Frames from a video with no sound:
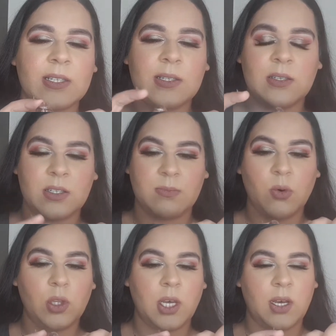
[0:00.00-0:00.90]

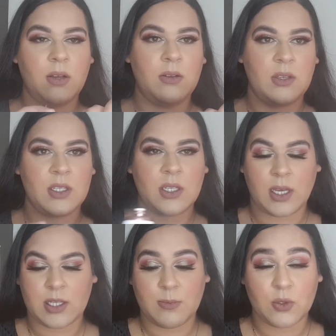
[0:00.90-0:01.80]
smaller, it's
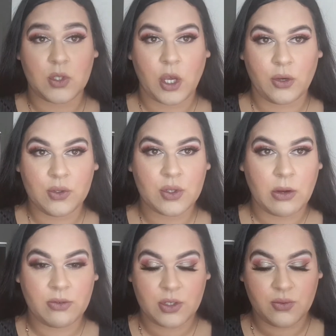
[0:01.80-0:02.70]
like a small circle. So
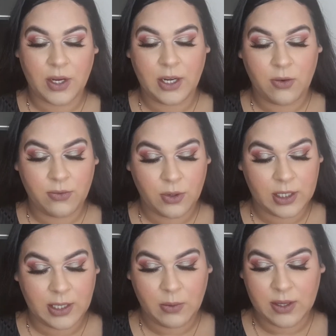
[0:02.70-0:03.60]
I'll just read off
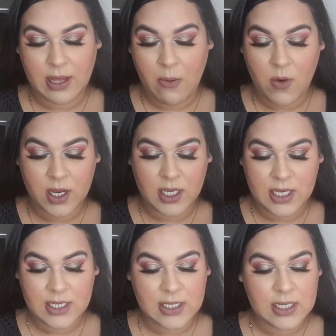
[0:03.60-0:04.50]
quickly what that one
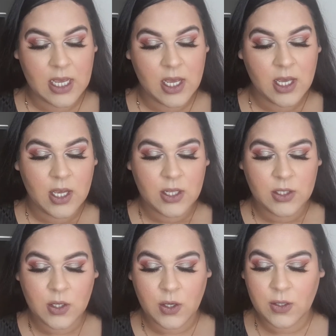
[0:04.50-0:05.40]
is.
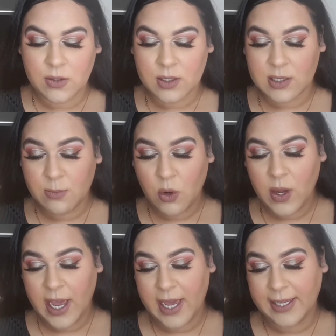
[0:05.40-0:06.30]
So the small
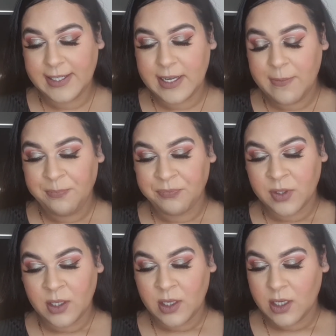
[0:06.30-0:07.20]
head,
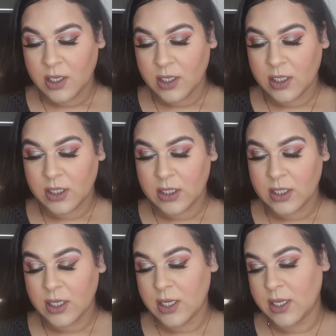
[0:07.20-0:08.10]
so